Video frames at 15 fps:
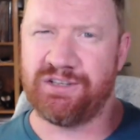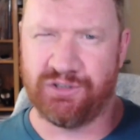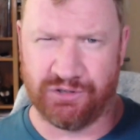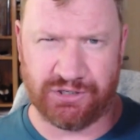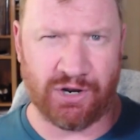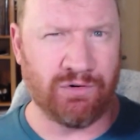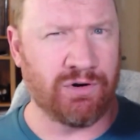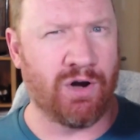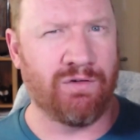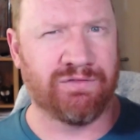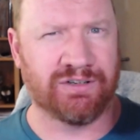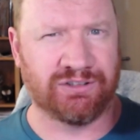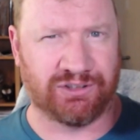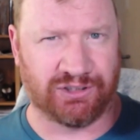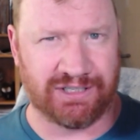So don't
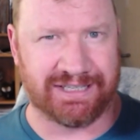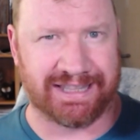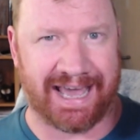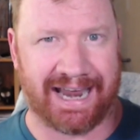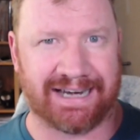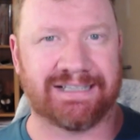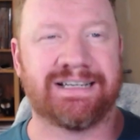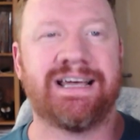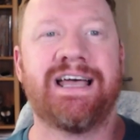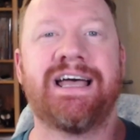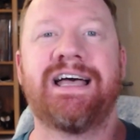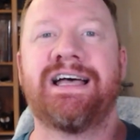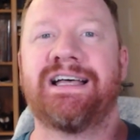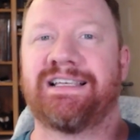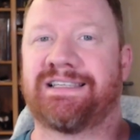overlook that.
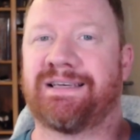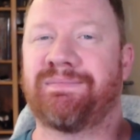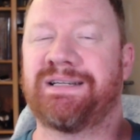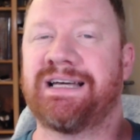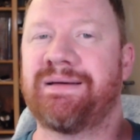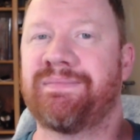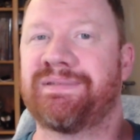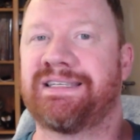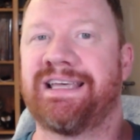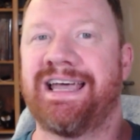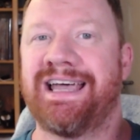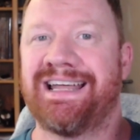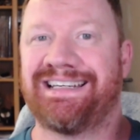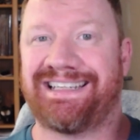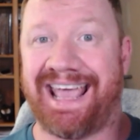Sometimes
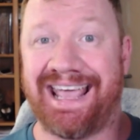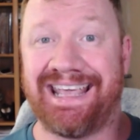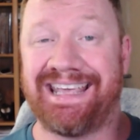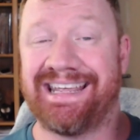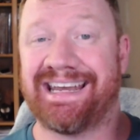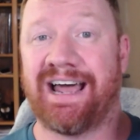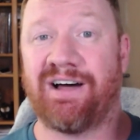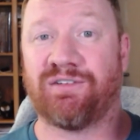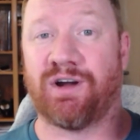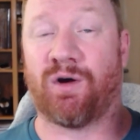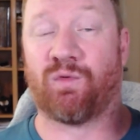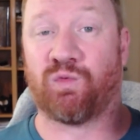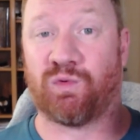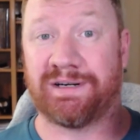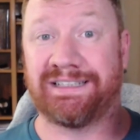taking out a
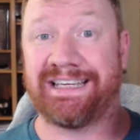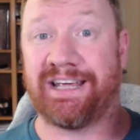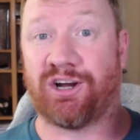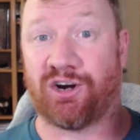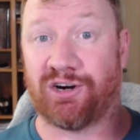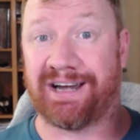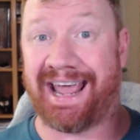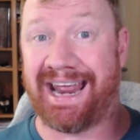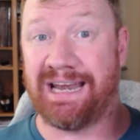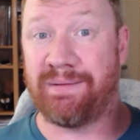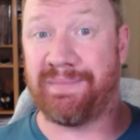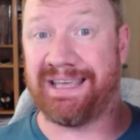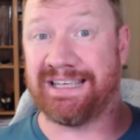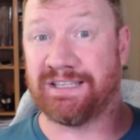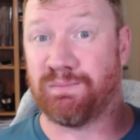really hurt
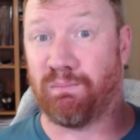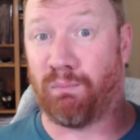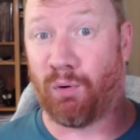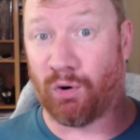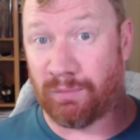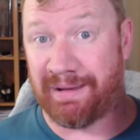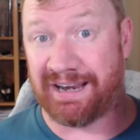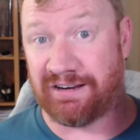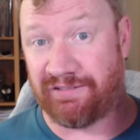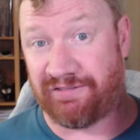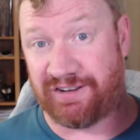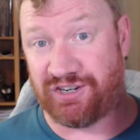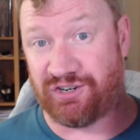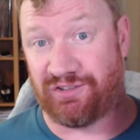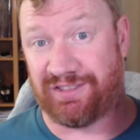enemy is more
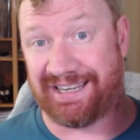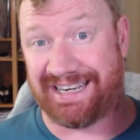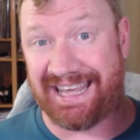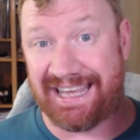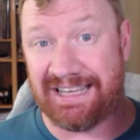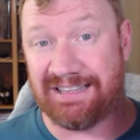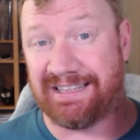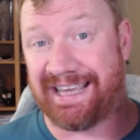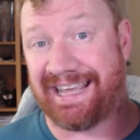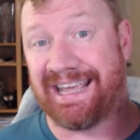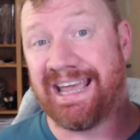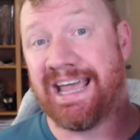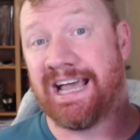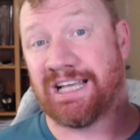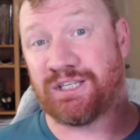beneficial than
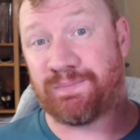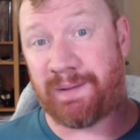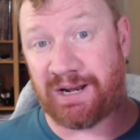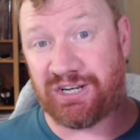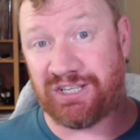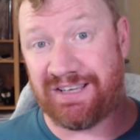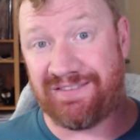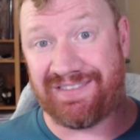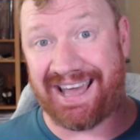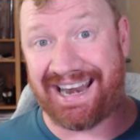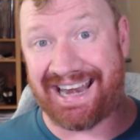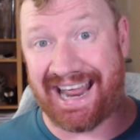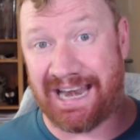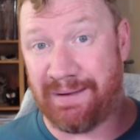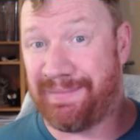healing, especially if
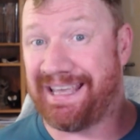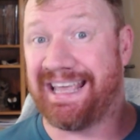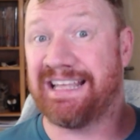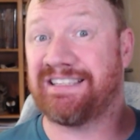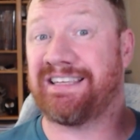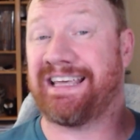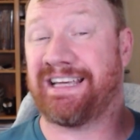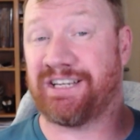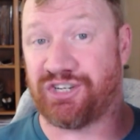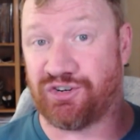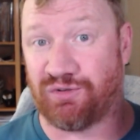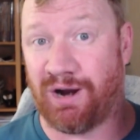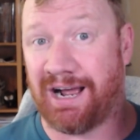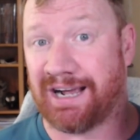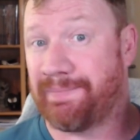that enemy hits like a
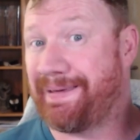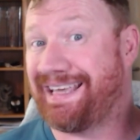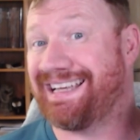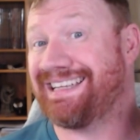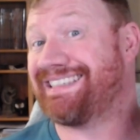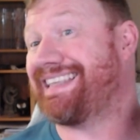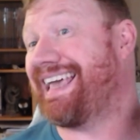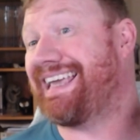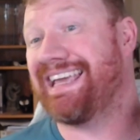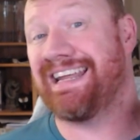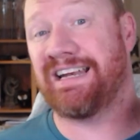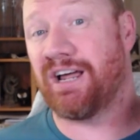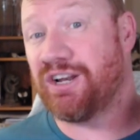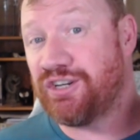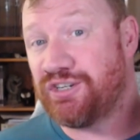truck, because they
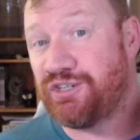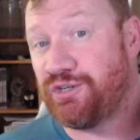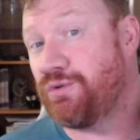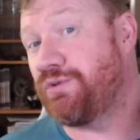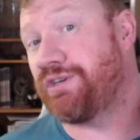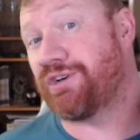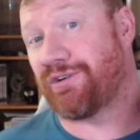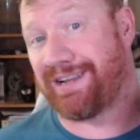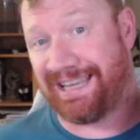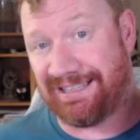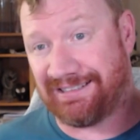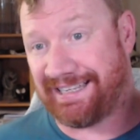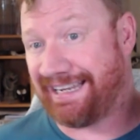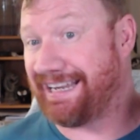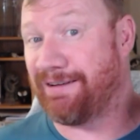can undo your
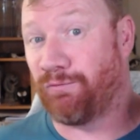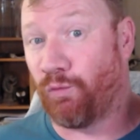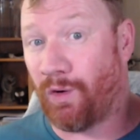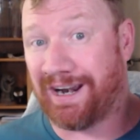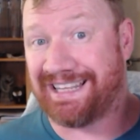healing in 1